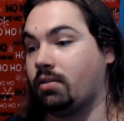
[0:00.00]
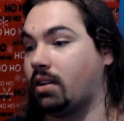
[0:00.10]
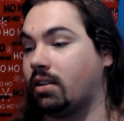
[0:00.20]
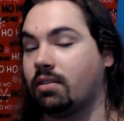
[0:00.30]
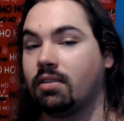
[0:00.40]

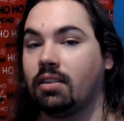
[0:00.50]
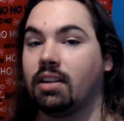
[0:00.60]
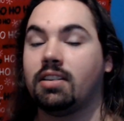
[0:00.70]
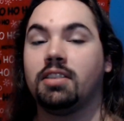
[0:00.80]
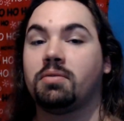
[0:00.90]
that's
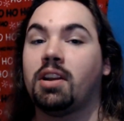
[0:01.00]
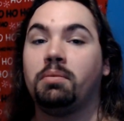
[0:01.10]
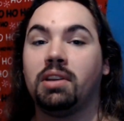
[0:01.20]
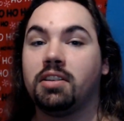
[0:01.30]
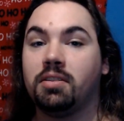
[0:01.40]
his
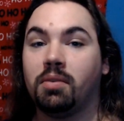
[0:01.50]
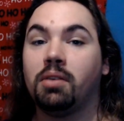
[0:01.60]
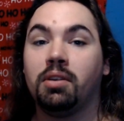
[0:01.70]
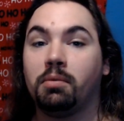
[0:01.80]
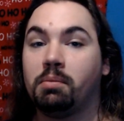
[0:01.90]
right because you
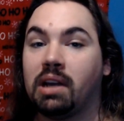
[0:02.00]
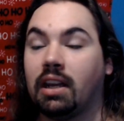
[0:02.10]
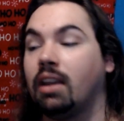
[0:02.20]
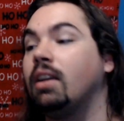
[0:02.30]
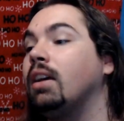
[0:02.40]
owe him the
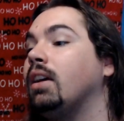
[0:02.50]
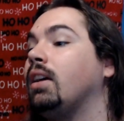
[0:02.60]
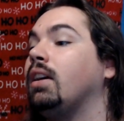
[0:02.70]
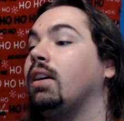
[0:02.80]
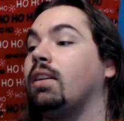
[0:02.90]
money.
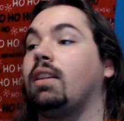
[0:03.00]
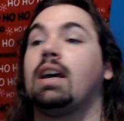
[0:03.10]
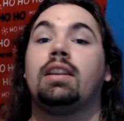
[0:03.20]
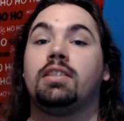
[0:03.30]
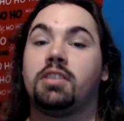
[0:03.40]

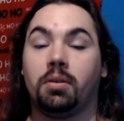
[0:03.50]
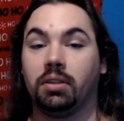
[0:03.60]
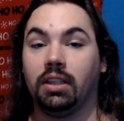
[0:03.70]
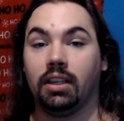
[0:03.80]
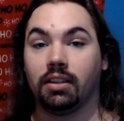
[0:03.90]
That is
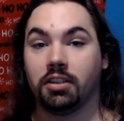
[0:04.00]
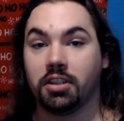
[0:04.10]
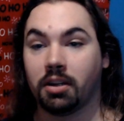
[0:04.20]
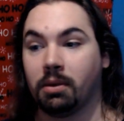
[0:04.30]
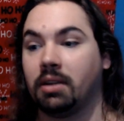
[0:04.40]
totally
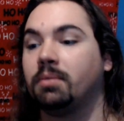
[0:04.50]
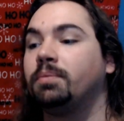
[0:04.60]
illegitimate.